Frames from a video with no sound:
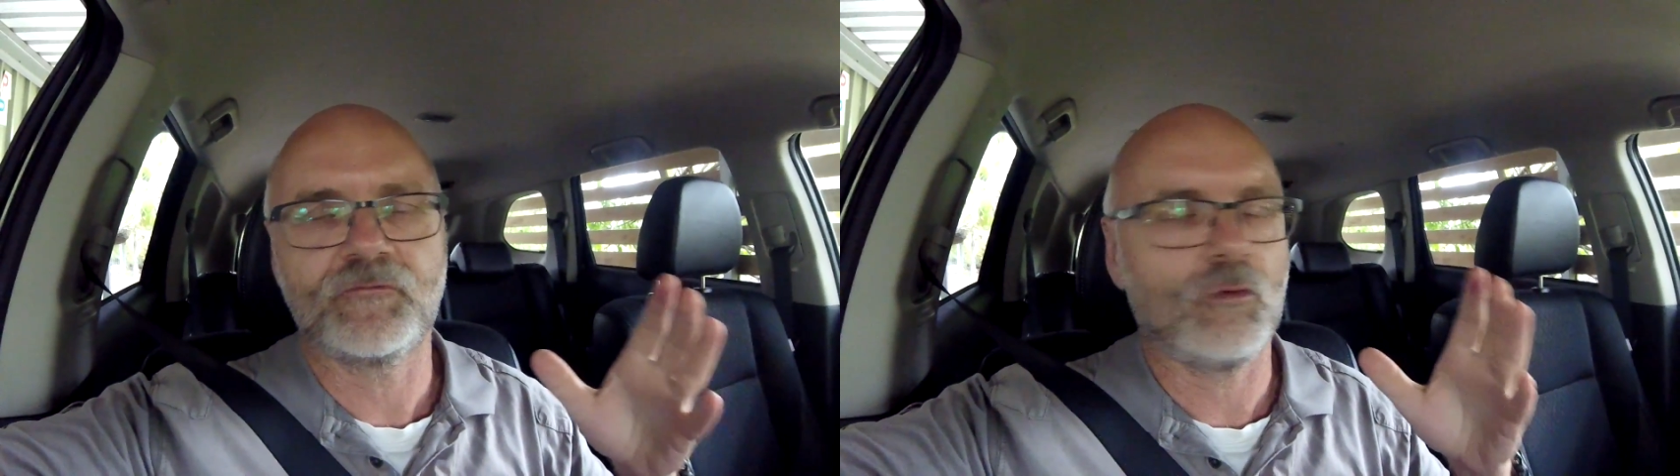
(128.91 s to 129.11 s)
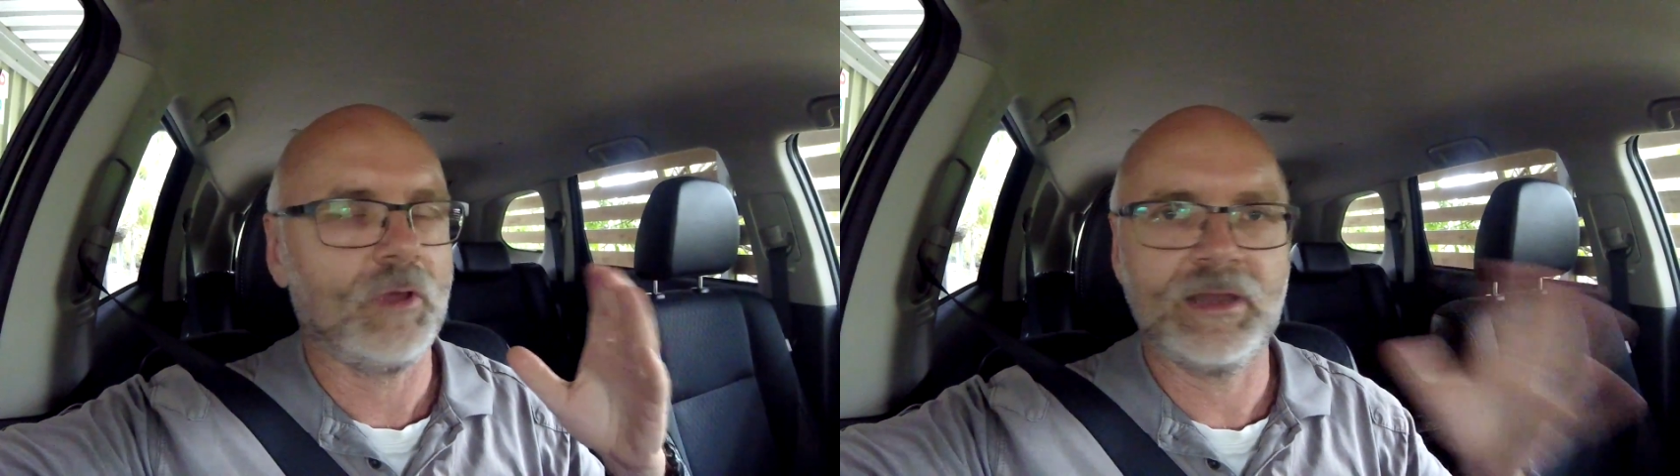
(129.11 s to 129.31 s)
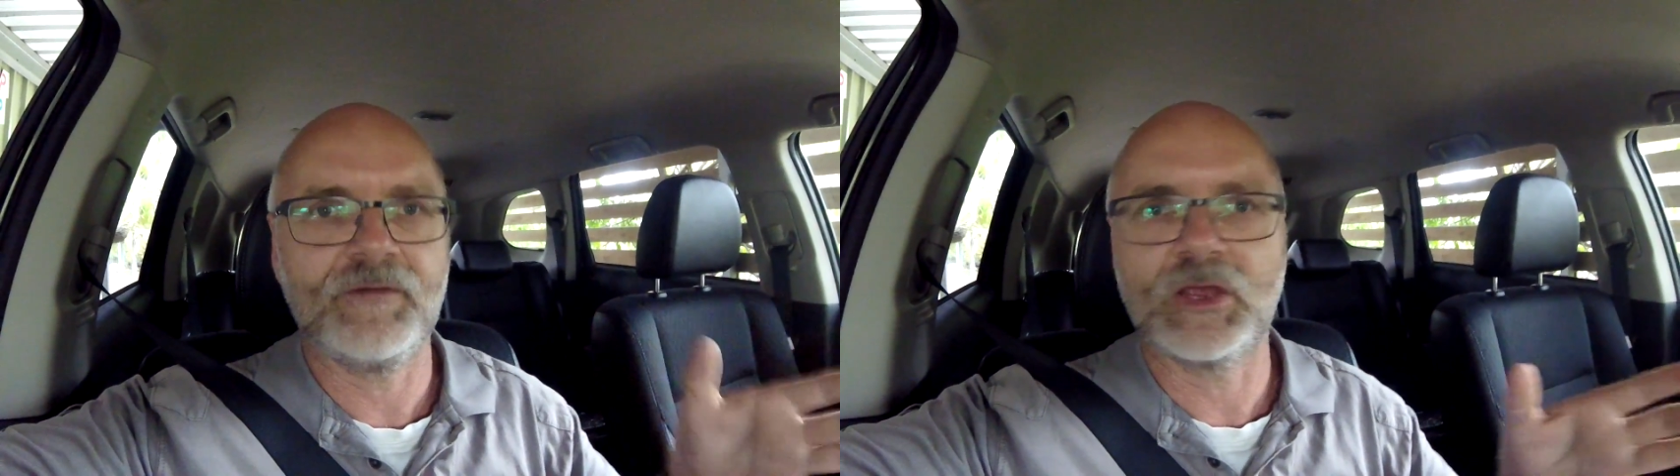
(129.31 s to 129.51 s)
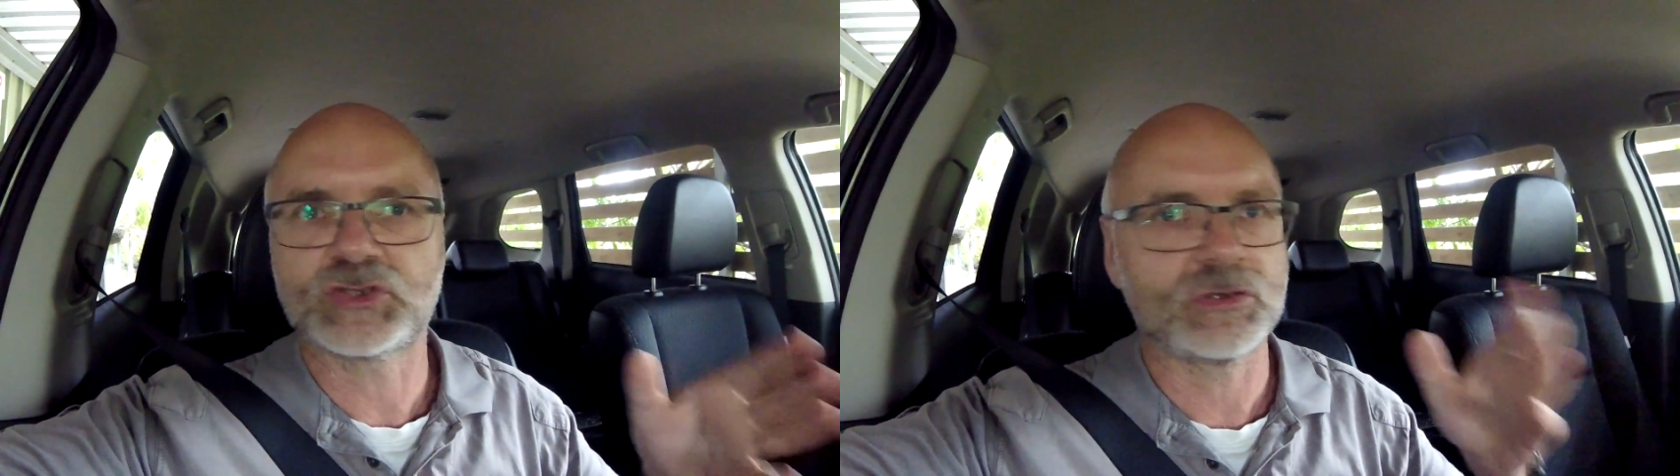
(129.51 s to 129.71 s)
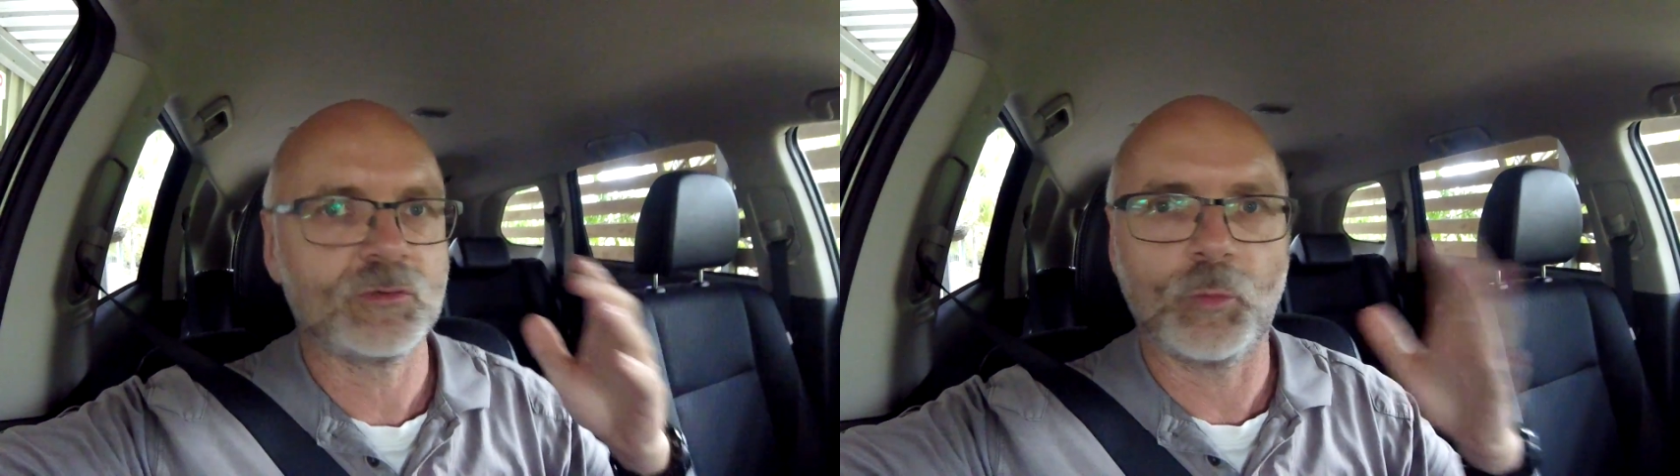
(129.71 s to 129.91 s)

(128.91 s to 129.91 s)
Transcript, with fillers: for elevation,